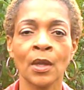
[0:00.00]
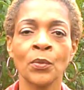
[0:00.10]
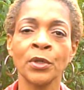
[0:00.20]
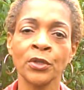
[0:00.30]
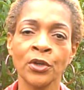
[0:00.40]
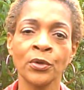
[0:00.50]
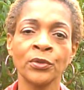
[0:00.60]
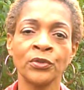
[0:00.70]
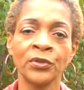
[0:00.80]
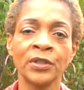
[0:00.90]
I want to
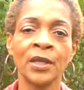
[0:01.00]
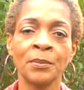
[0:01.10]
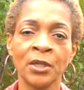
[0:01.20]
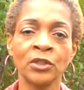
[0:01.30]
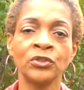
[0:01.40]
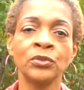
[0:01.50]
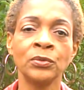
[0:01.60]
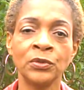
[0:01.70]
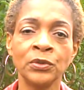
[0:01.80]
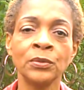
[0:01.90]
encourage you today because you
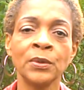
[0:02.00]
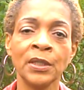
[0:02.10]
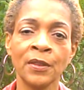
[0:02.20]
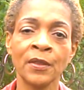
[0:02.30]
do need